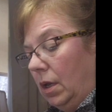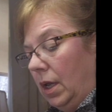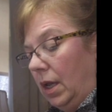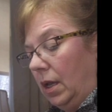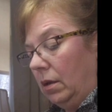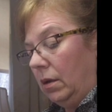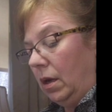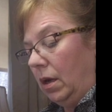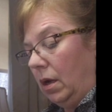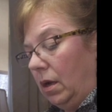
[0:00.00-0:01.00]
And
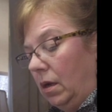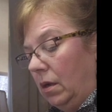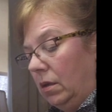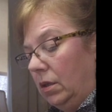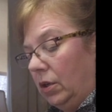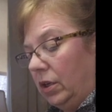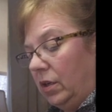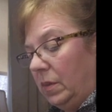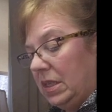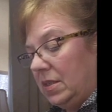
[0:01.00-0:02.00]
you're going
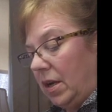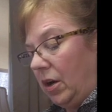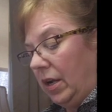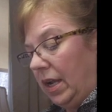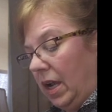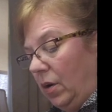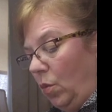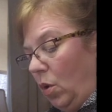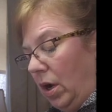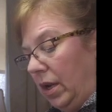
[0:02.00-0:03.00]
to be starting
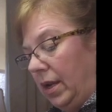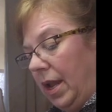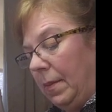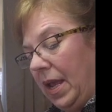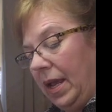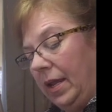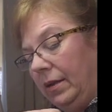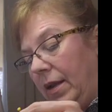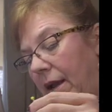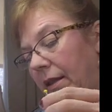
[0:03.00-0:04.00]
on one
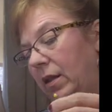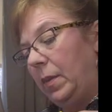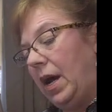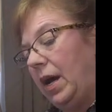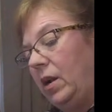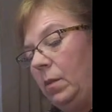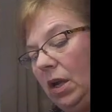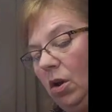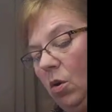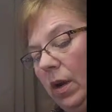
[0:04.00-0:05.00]
end on the bottom
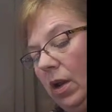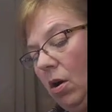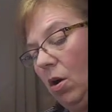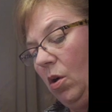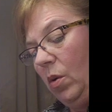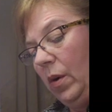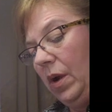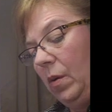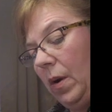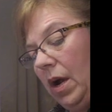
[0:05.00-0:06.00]
and going all the way
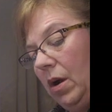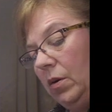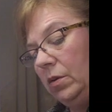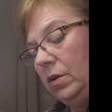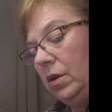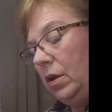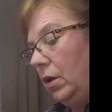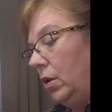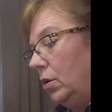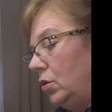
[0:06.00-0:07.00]
around
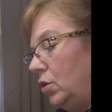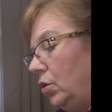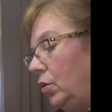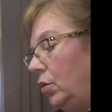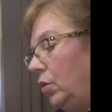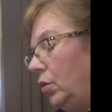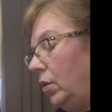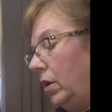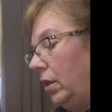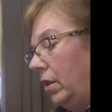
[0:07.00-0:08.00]

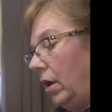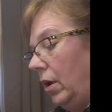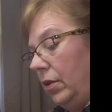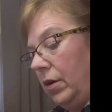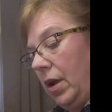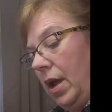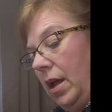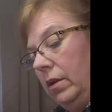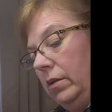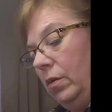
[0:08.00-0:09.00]
to the other
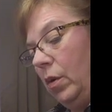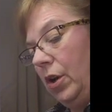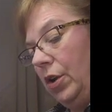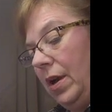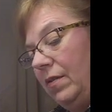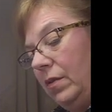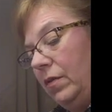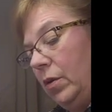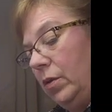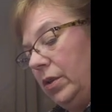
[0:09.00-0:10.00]
end where you have it
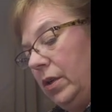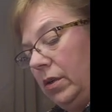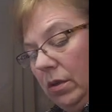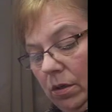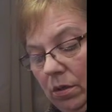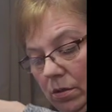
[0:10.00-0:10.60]
folded.